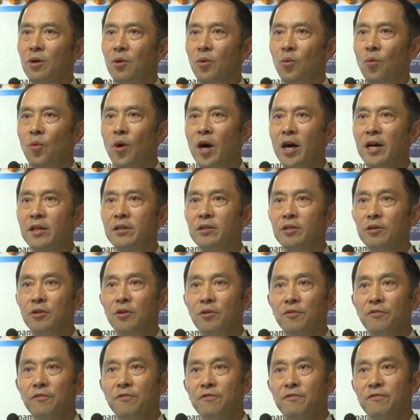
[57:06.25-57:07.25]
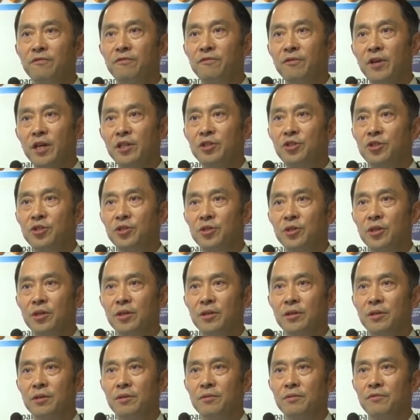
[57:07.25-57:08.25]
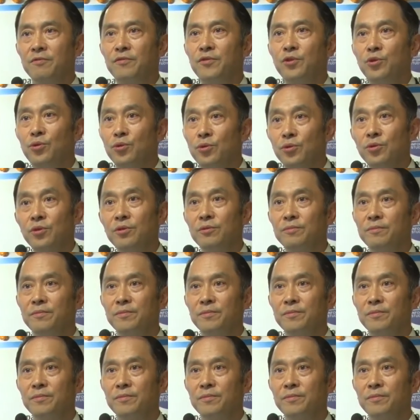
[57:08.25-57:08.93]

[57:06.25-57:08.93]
want fresh food,